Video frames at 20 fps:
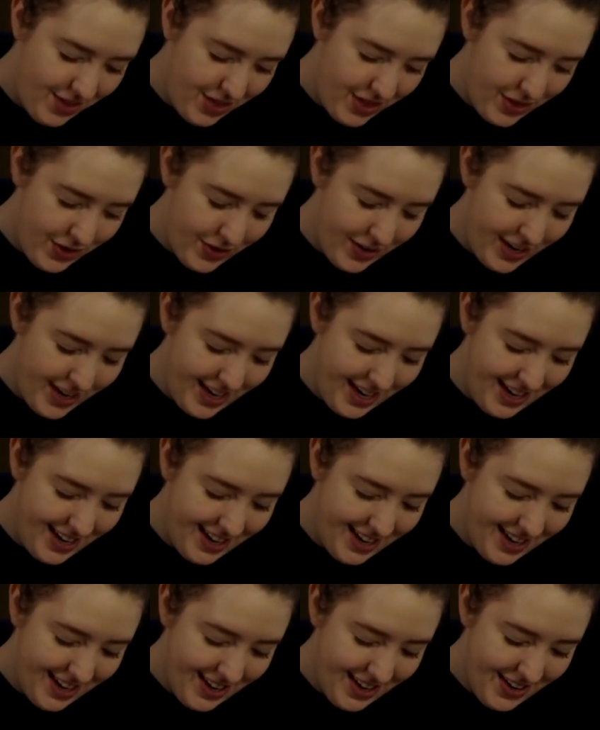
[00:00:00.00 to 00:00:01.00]
3
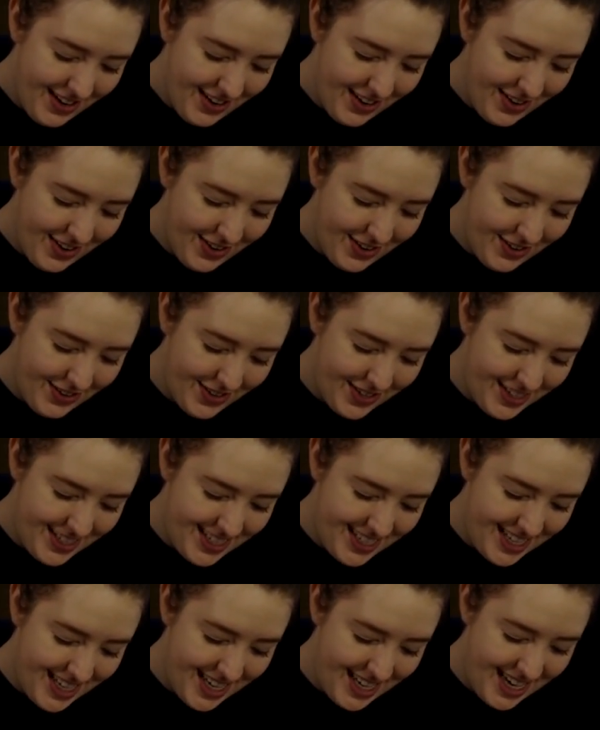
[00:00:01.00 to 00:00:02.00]
over
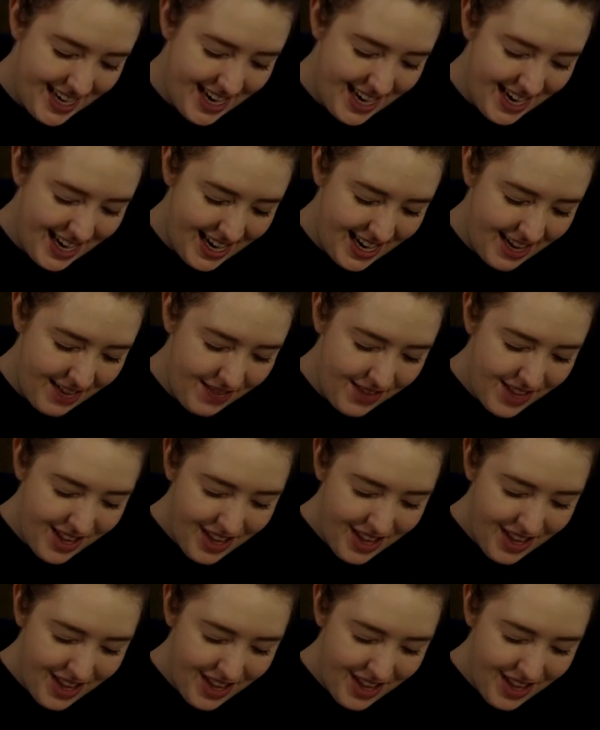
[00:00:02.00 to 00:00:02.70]
10i.